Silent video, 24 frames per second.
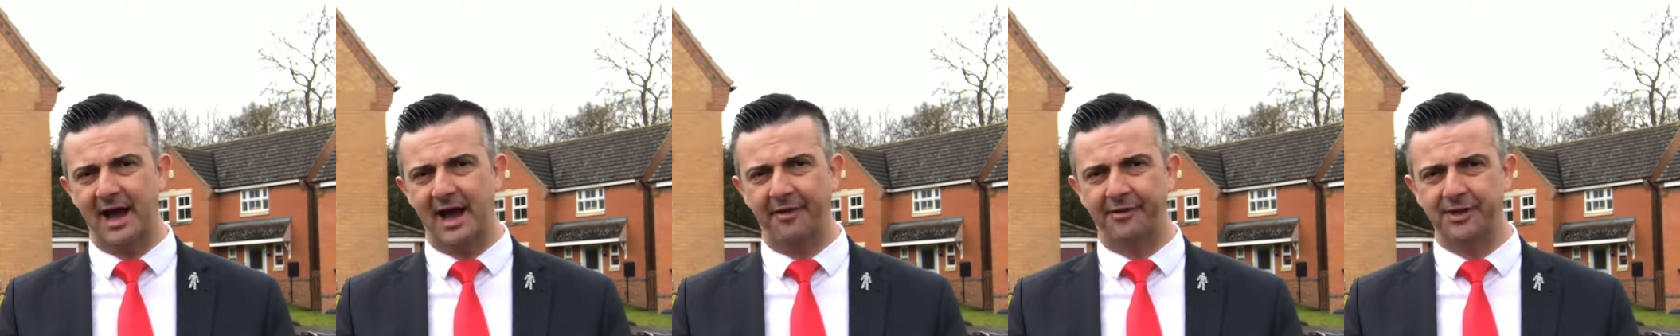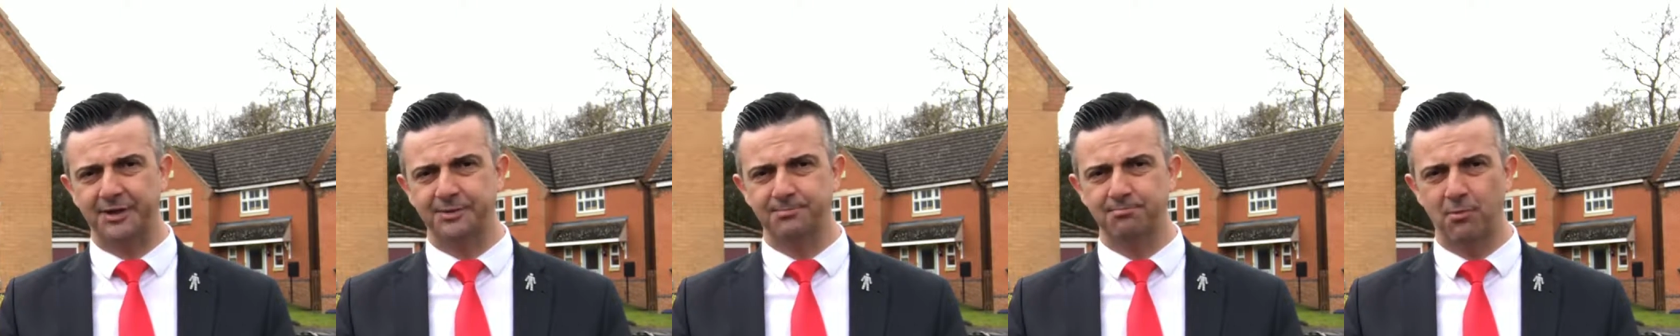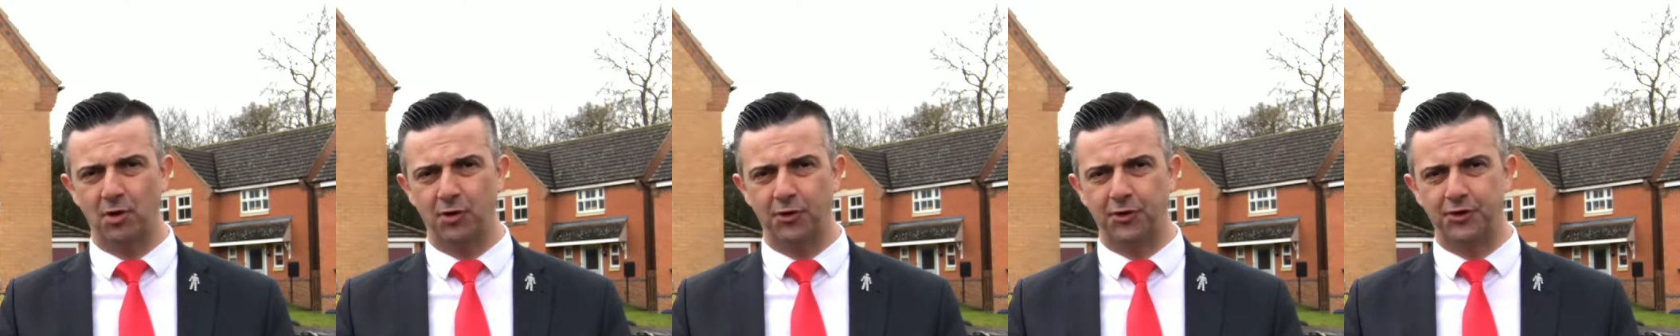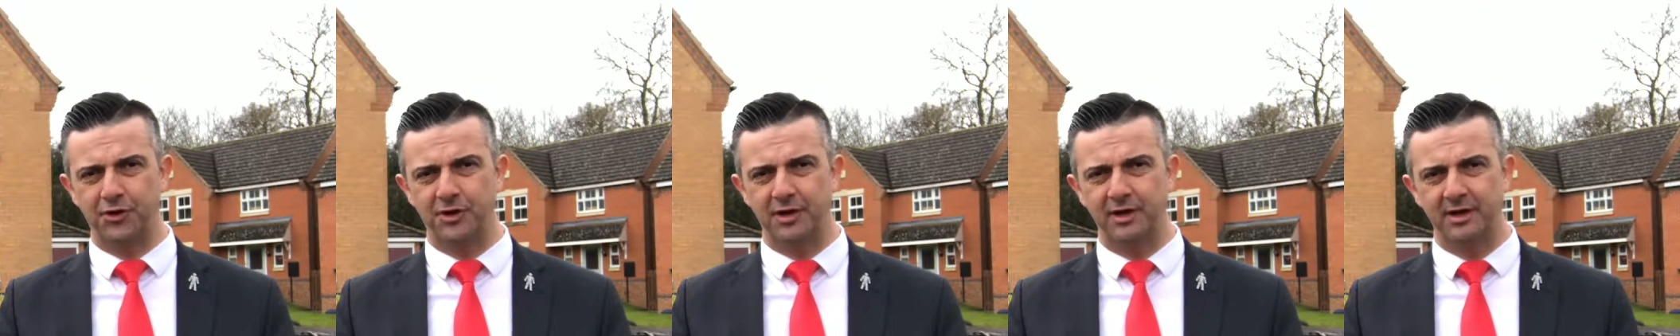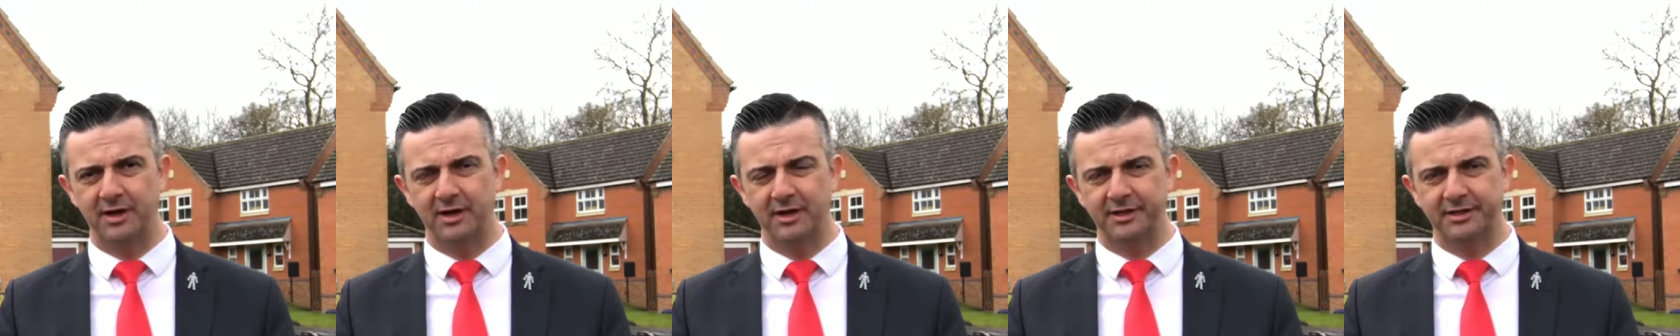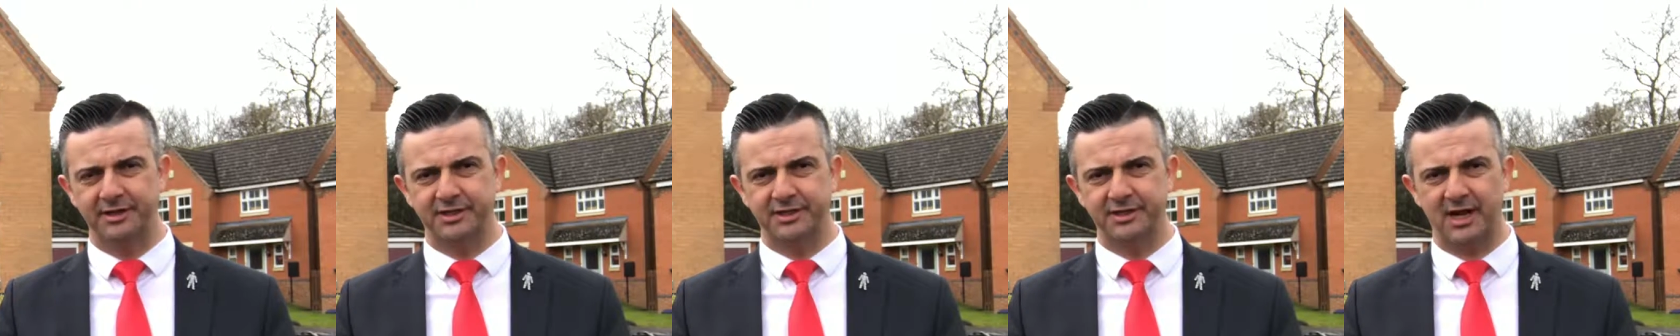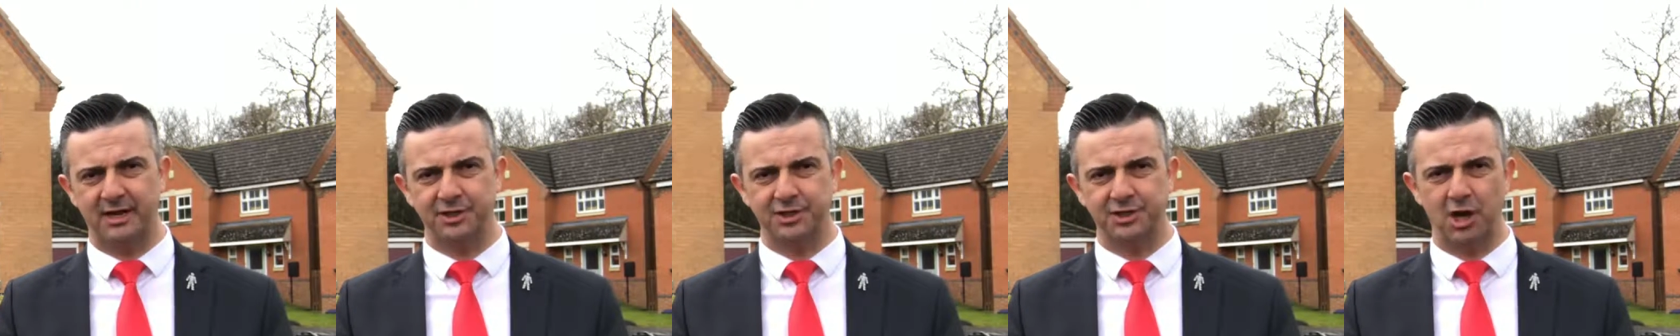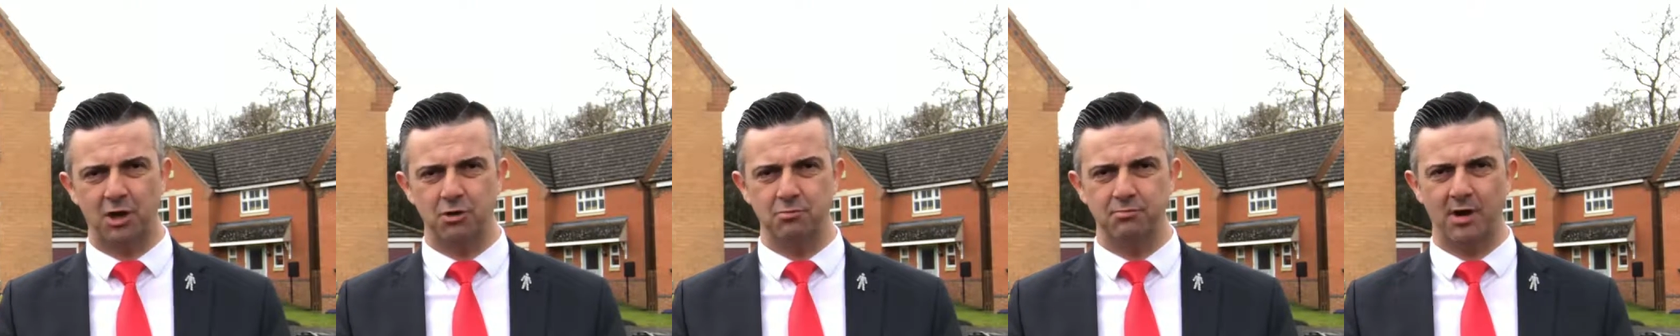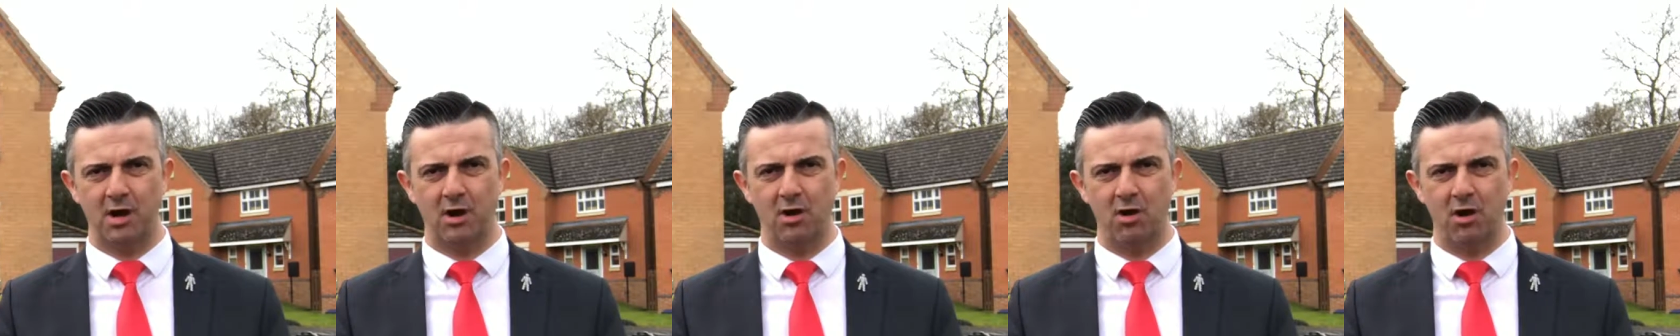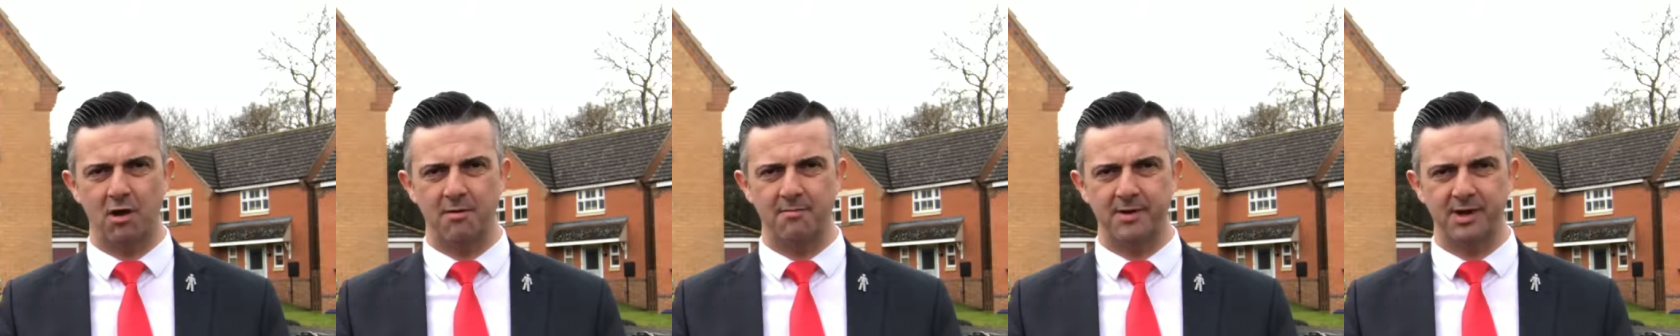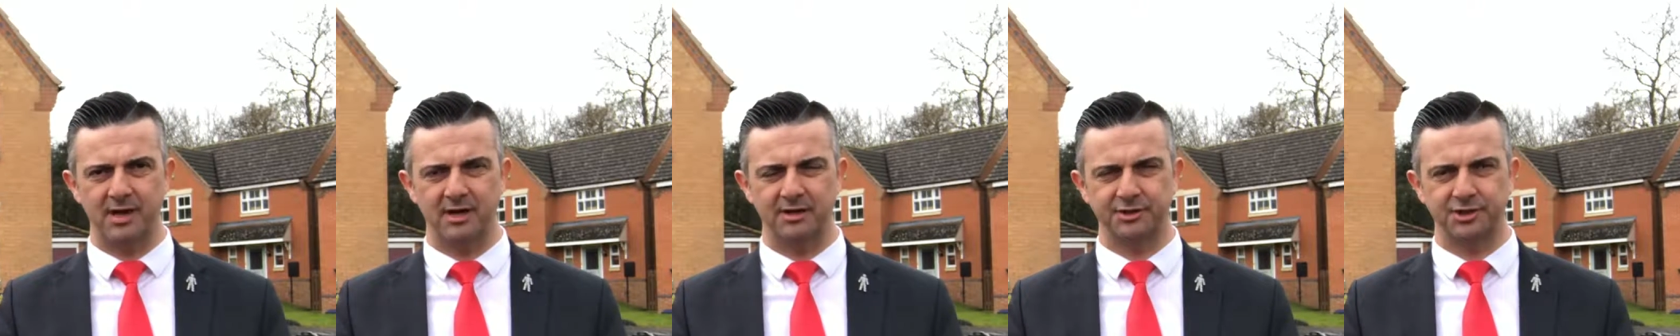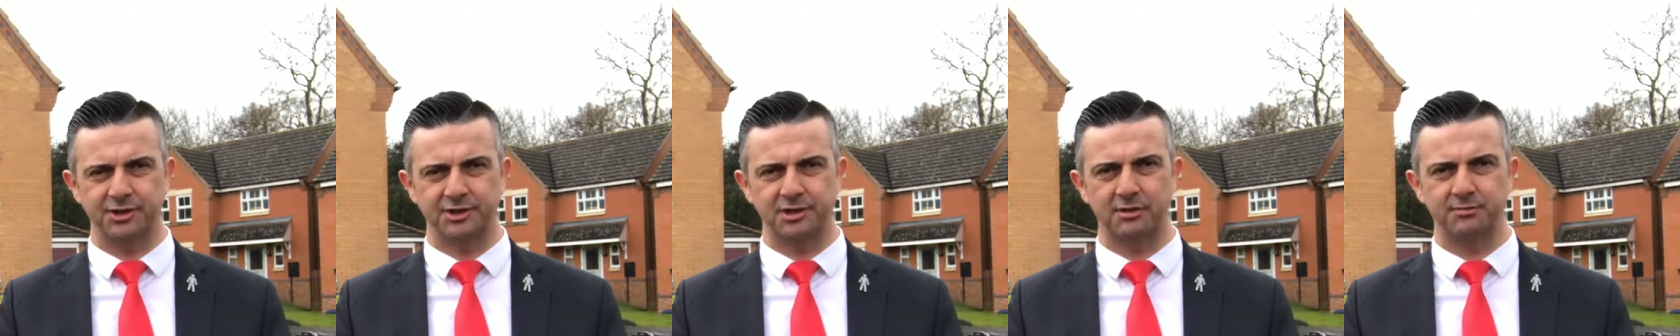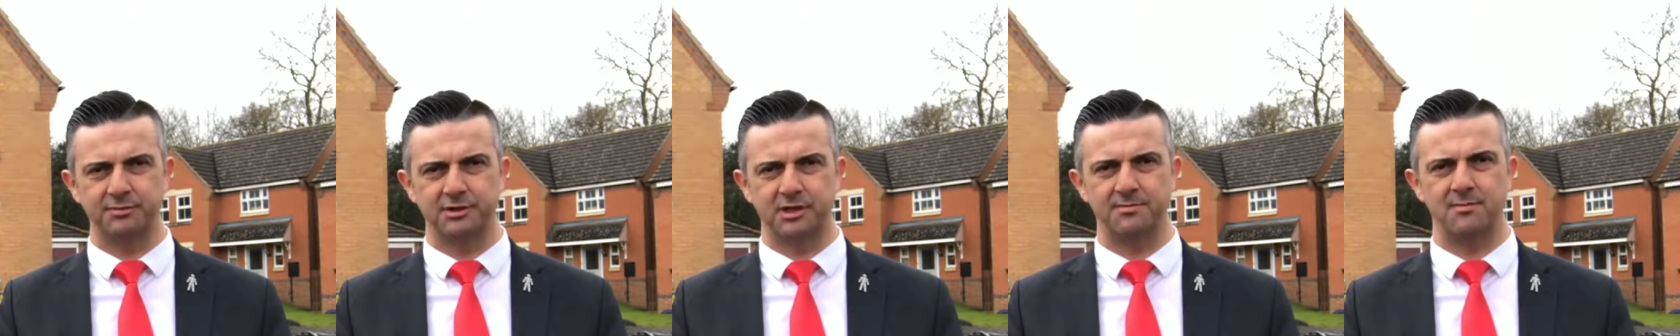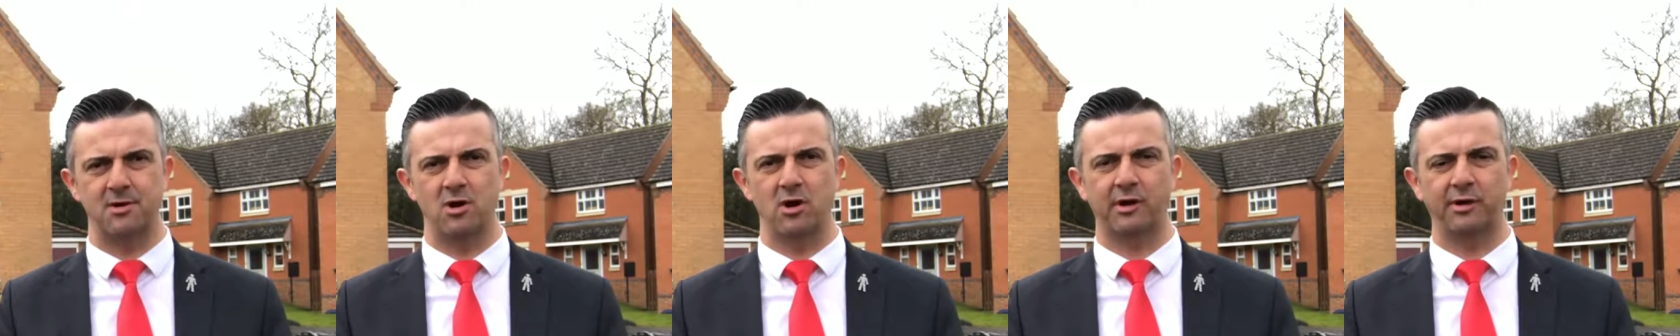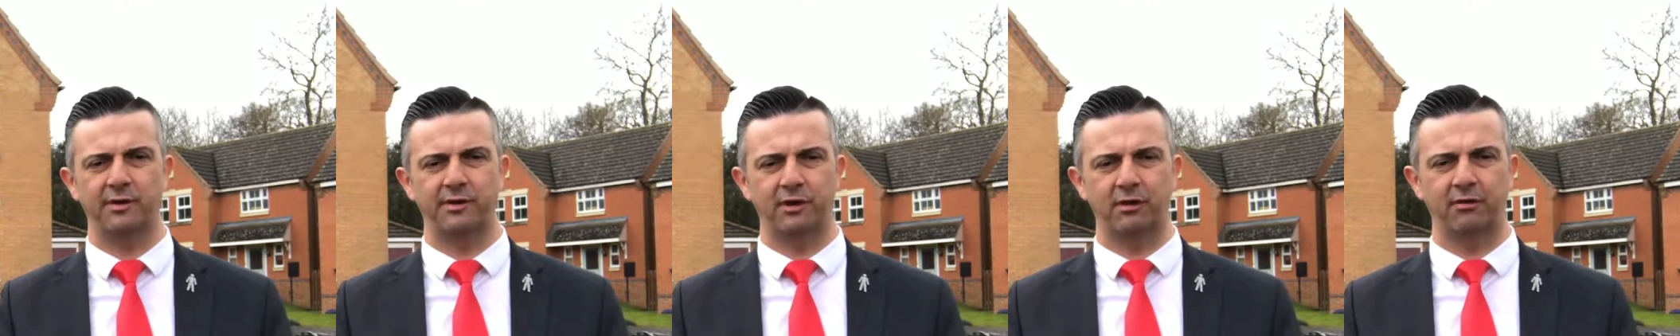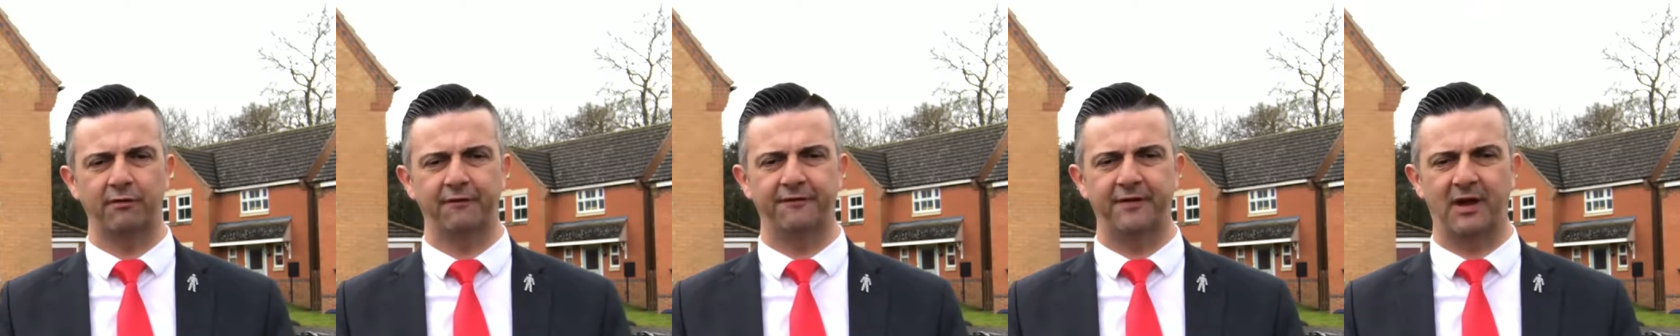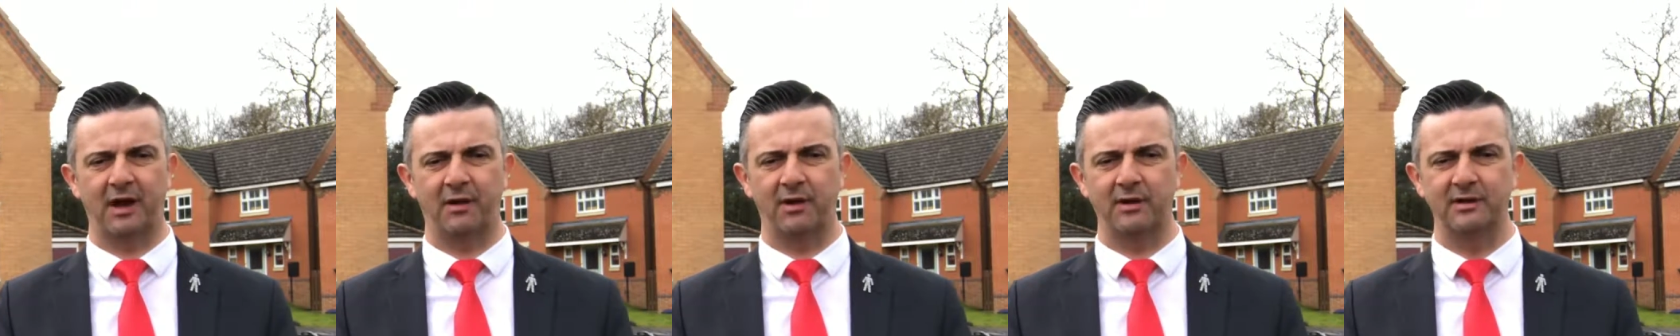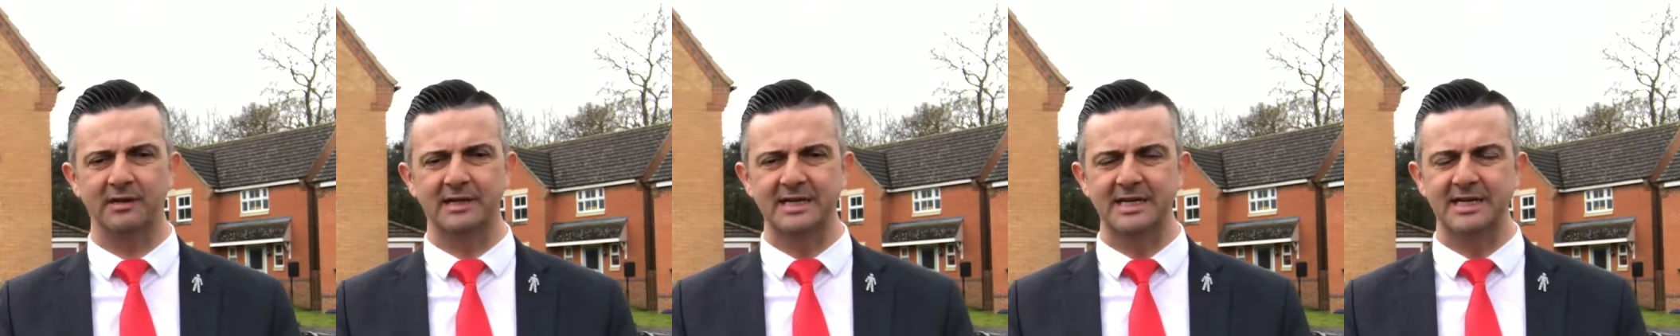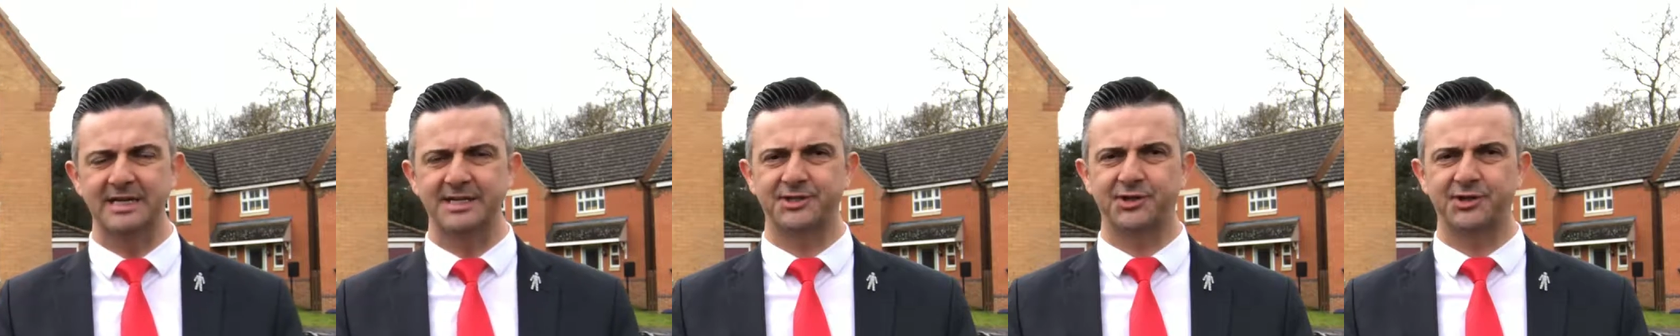and this modern detached home behind me has just come to the market at Newton Fallowell.